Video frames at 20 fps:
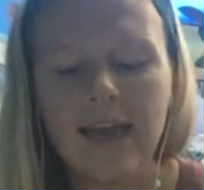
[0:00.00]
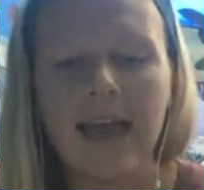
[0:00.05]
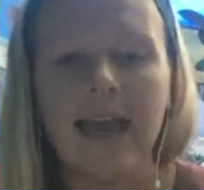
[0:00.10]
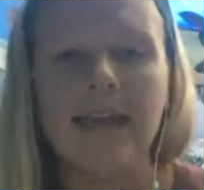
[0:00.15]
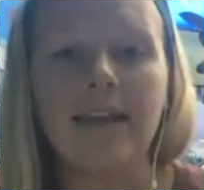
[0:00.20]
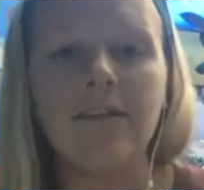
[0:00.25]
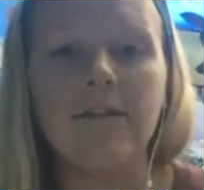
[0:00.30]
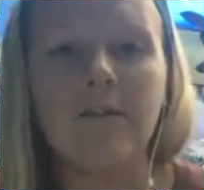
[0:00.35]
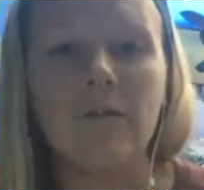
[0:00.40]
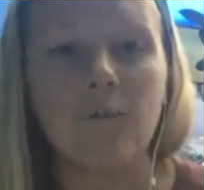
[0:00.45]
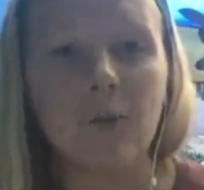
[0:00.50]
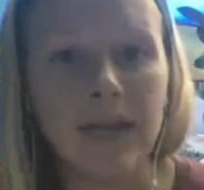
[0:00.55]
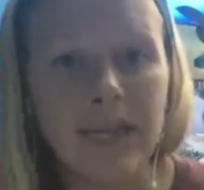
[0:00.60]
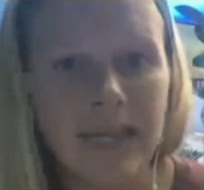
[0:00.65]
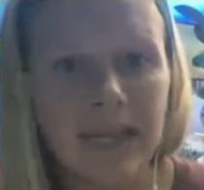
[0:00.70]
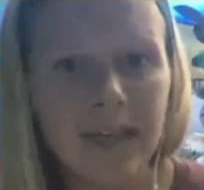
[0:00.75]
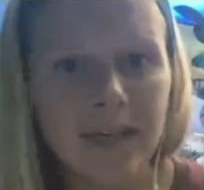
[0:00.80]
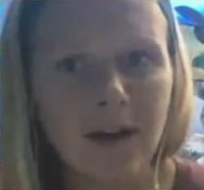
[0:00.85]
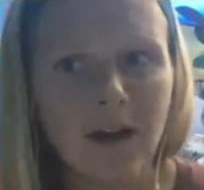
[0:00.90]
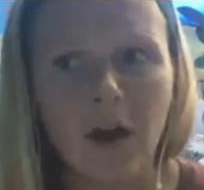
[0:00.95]
And if
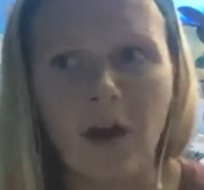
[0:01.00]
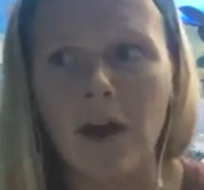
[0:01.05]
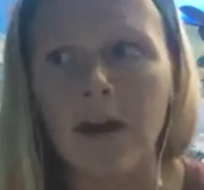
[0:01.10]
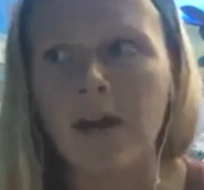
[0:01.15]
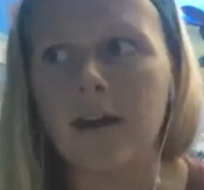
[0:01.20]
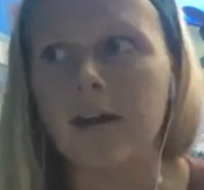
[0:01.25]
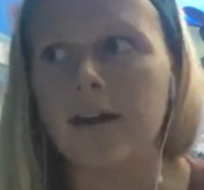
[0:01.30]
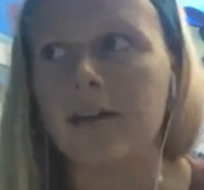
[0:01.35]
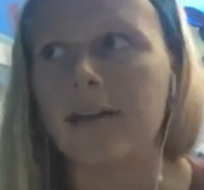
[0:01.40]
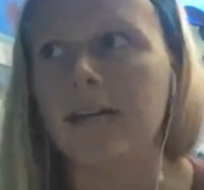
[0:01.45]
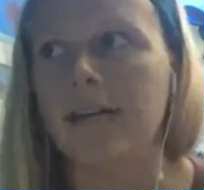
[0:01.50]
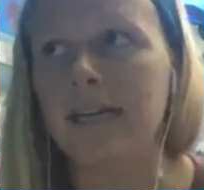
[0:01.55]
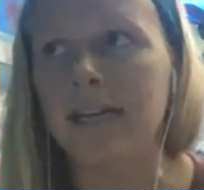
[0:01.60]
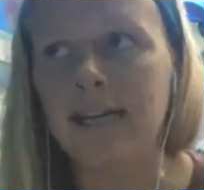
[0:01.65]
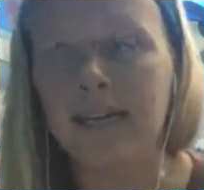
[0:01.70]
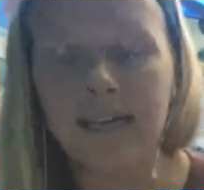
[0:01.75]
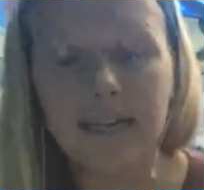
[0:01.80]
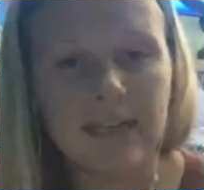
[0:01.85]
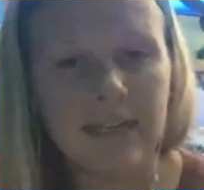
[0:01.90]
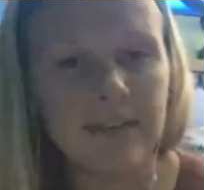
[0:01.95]
we are
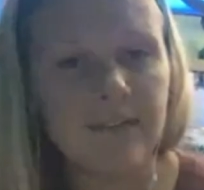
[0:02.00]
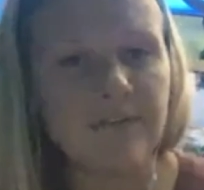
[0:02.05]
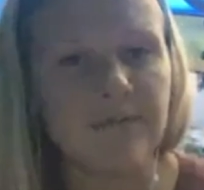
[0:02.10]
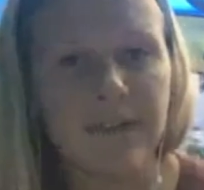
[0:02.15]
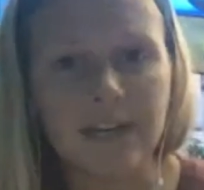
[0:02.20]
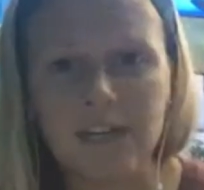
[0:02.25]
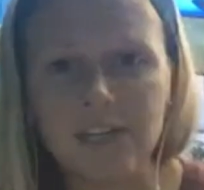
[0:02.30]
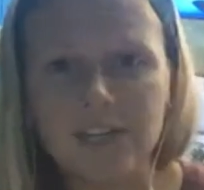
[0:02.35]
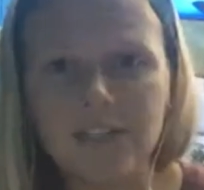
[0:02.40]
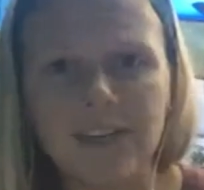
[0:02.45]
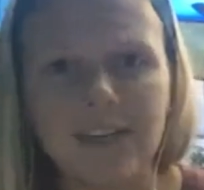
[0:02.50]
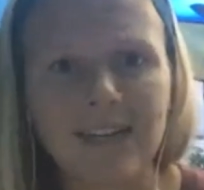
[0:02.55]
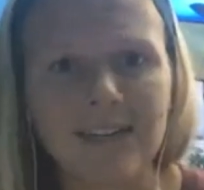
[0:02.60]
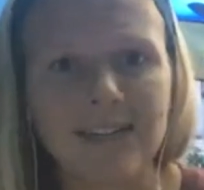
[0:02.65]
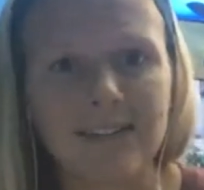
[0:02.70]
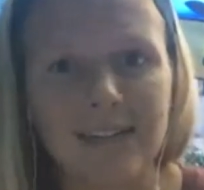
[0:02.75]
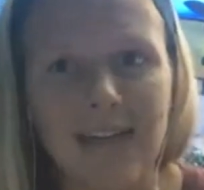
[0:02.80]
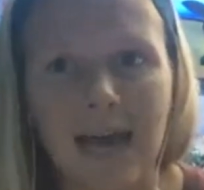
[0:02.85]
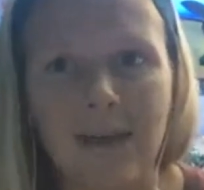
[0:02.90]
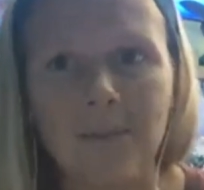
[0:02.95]
eating fish like
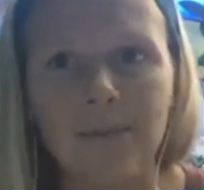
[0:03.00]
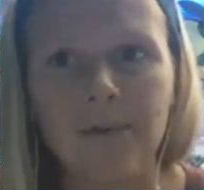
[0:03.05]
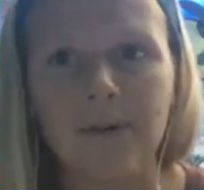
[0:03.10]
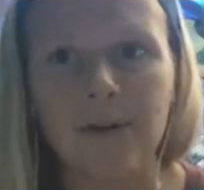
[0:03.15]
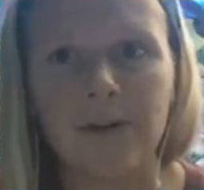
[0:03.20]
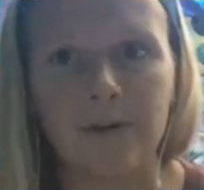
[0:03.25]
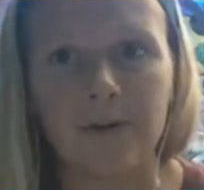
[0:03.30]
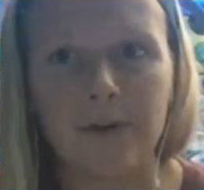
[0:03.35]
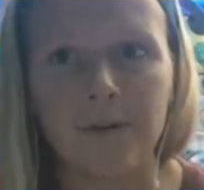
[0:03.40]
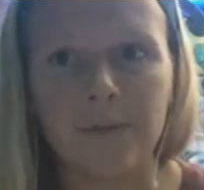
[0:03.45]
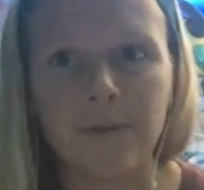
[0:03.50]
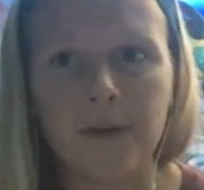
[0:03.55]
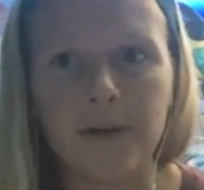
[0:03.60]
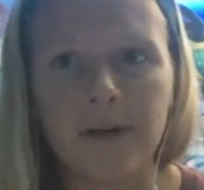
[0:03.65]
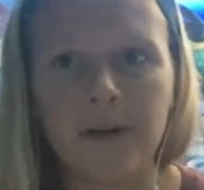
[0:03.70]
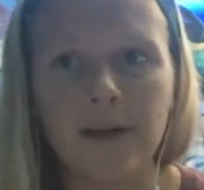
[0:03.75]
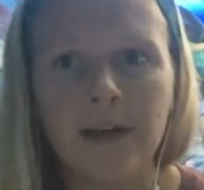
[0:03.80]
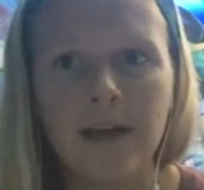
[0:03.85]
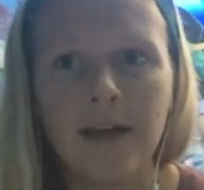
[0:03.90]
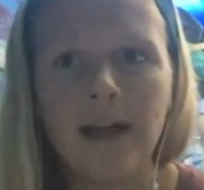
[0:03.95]
snapper and
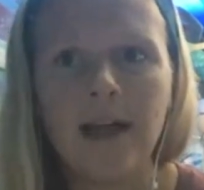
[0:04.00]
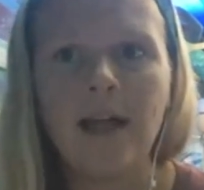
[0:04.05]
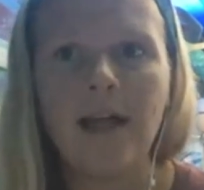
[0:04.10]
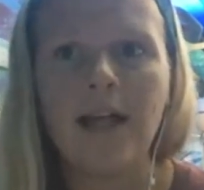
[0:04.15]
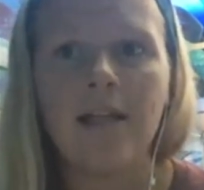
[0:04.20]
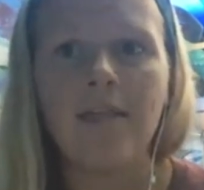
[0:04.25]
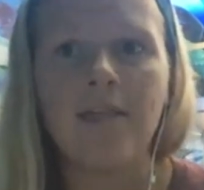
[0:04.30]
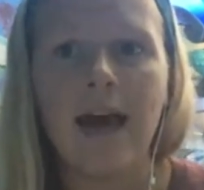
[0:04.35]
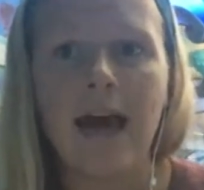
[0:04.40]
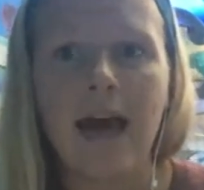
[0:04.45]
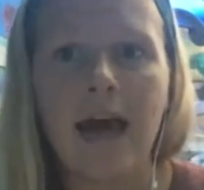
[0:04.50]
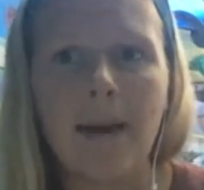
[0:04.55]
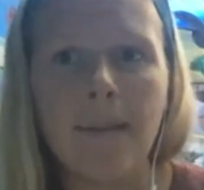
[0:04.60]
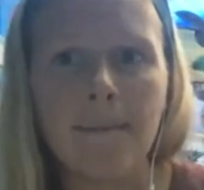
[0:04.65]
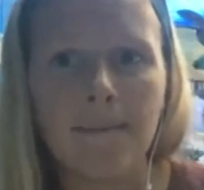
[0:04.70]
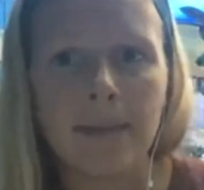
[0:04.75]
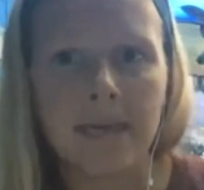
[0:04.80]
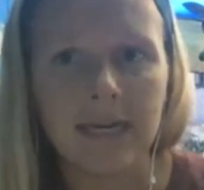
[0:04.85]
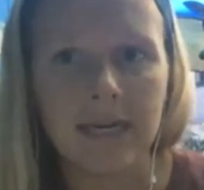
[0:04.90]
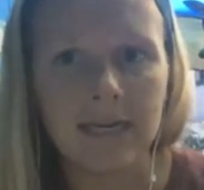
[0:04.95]
grouper, that
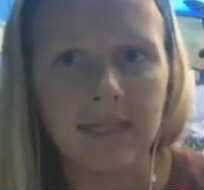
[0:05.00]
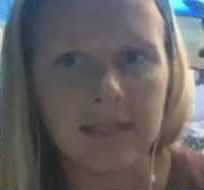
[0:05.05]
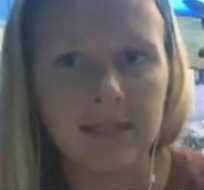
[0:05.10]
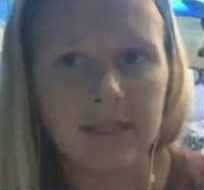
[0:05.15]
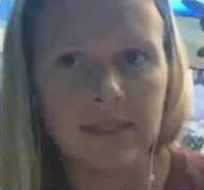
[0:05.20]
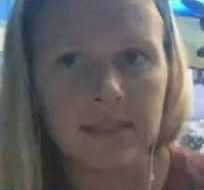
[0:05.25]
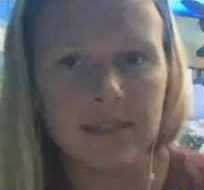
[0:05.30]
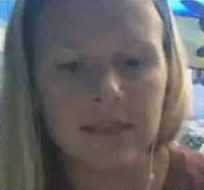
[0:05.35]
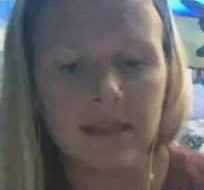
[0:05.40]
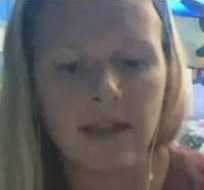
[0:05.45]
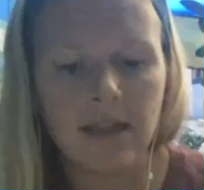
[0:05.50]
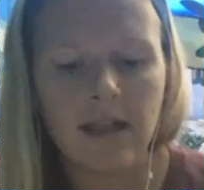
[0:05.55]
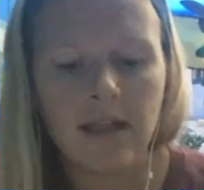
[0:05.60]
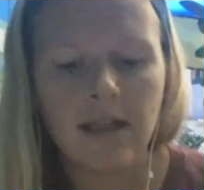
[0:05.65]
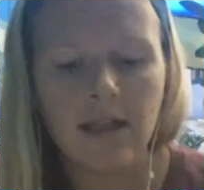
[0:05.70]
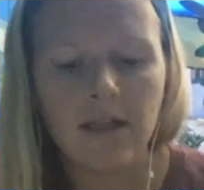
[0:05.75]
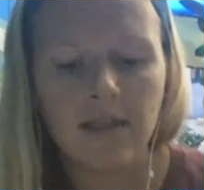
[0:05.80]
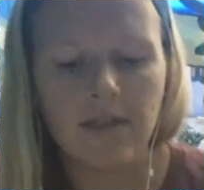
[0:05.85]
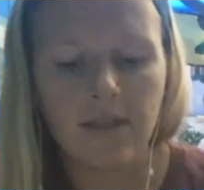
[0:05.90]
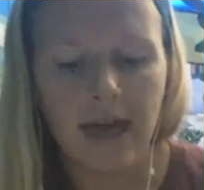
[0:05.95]
means
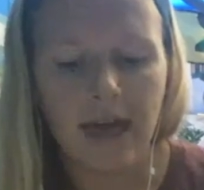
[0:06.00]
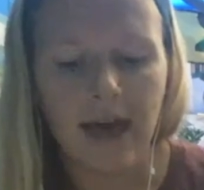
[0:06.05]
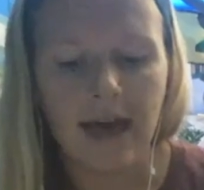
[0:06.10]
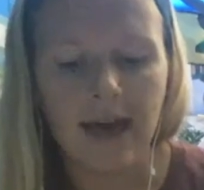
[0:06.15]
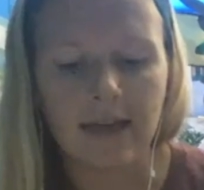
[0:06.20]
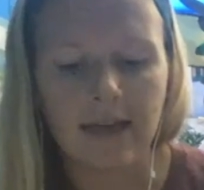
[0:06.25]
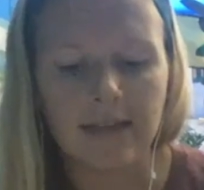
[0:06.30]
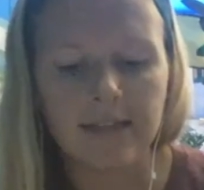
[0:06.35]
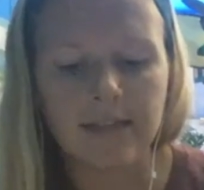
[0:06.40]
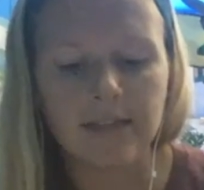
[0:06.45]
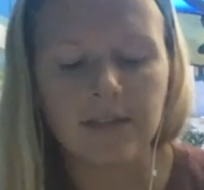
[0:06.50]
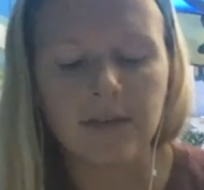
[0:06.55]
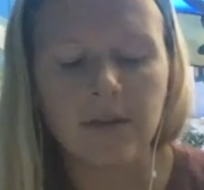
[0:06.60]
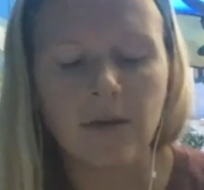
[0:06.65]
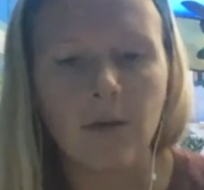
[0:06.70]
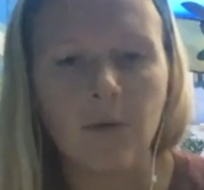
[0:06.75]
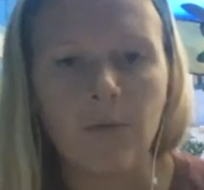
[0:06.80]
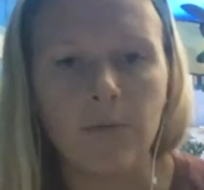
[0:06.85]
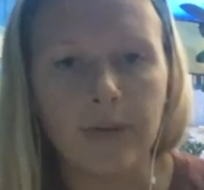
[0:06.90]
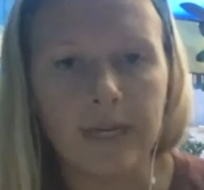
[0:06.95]
that
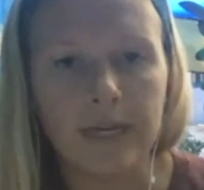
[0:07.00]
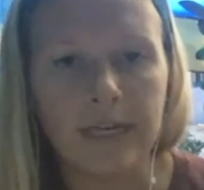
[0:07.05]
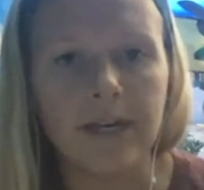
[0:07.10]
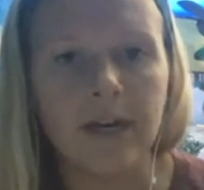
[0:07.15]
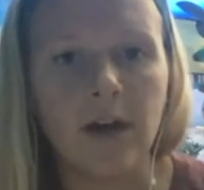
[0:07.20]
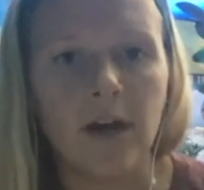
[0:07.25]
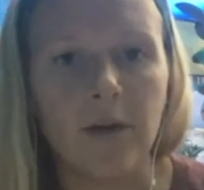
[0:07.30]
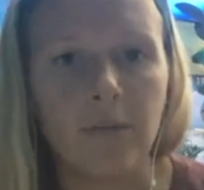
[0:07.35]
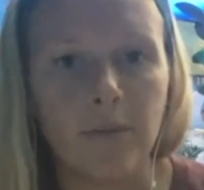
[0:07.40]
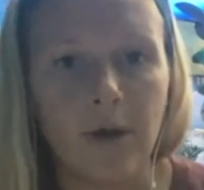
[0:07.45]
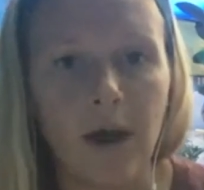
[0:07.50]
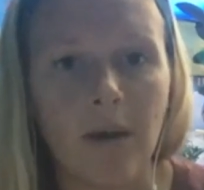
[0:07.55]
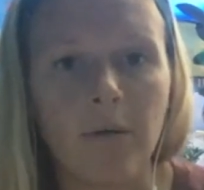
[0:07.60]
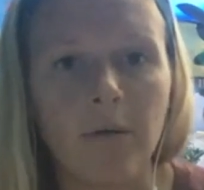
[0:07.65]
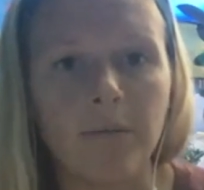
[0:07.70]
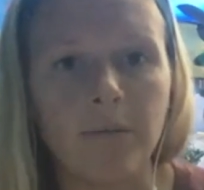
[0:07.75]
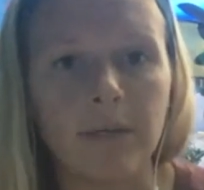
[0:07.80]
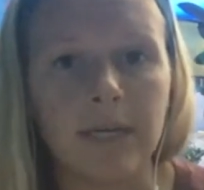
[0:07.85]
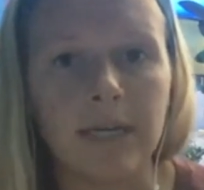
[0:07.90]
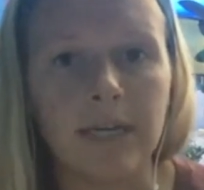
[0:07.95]
we are
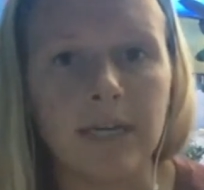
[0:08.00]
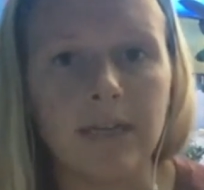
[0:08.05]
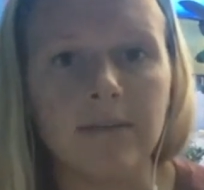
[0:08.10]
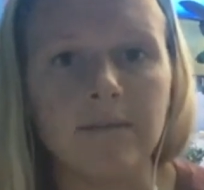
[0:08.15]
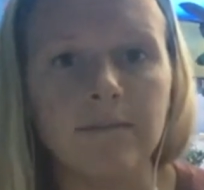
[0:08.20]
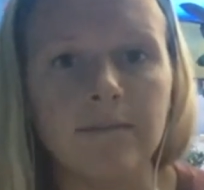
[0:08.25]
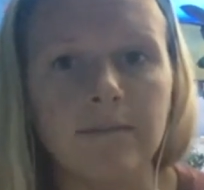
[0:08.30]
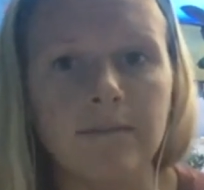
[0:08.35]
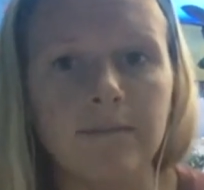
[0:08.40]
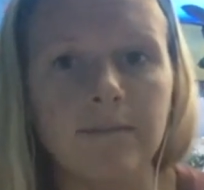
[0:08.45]
probably